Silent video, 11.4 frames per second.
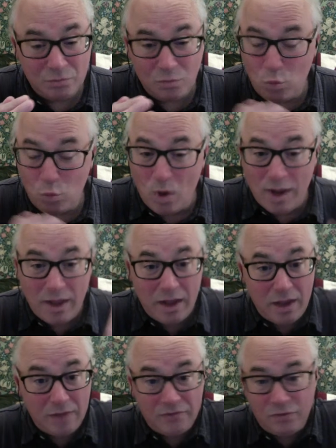
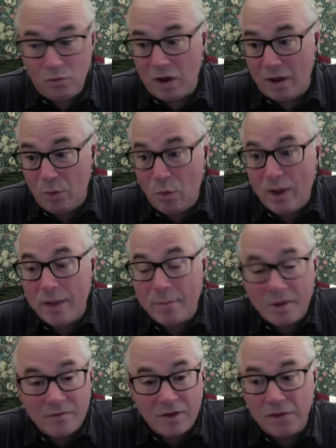way too high, way
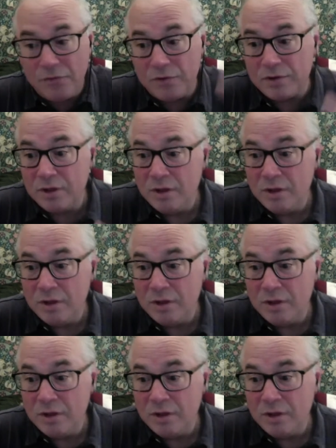above 100,